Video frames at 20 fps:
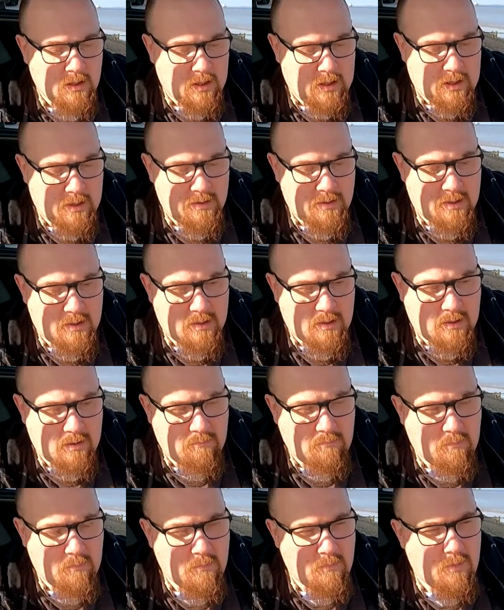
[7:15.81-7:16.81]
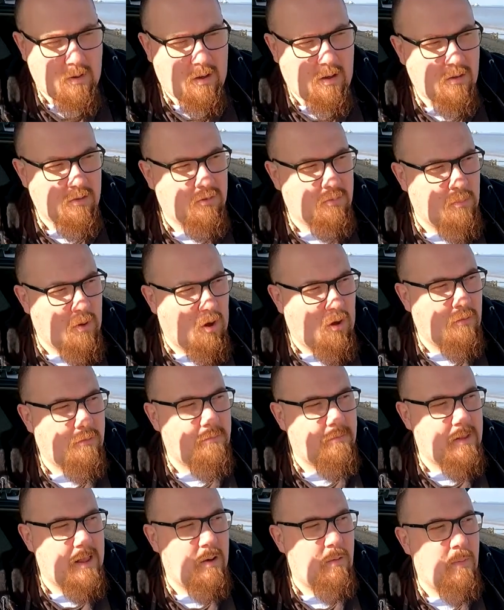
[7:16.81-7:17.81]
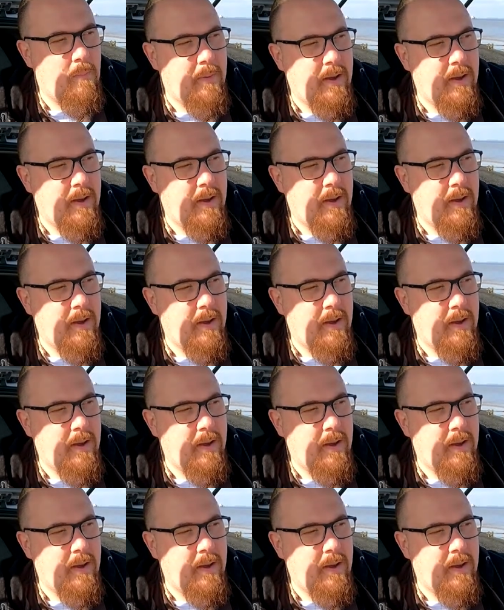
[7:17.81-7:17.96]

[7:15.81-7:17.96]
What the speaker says: I think a small flower